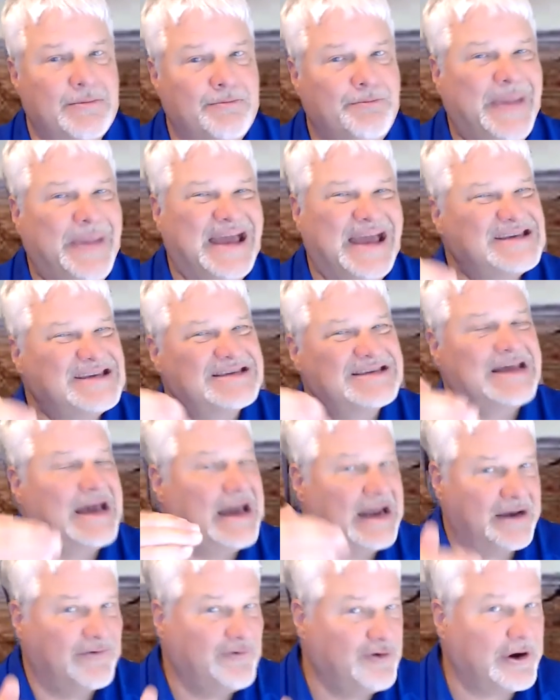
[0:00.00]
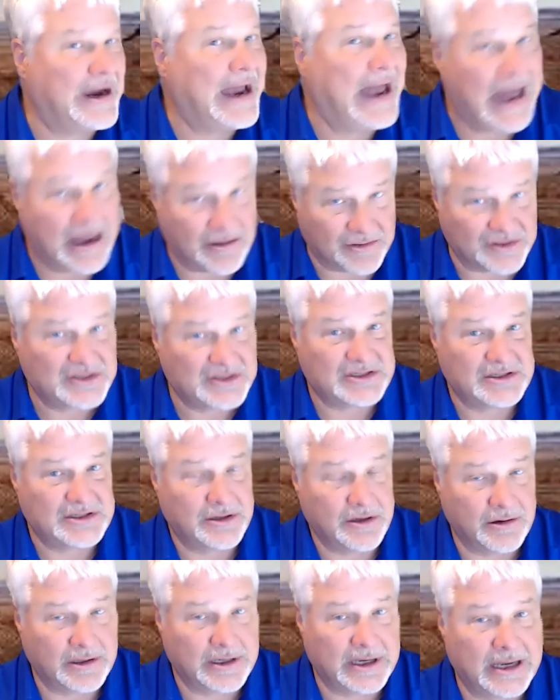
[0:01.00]
baseline of your house.
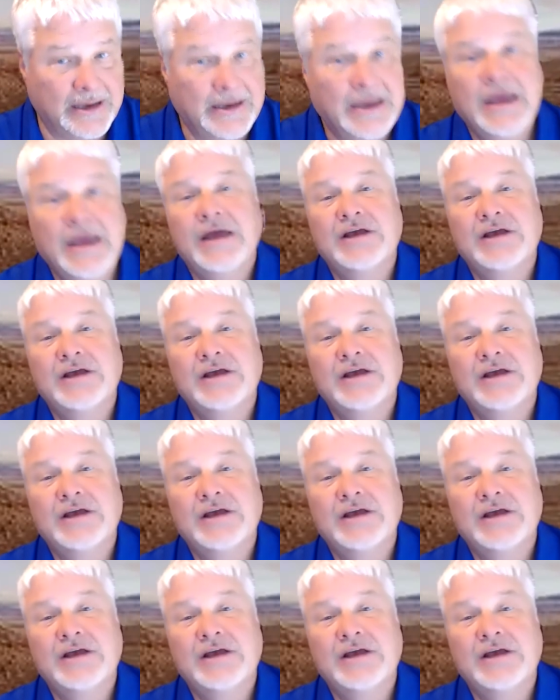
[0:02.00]
Okay.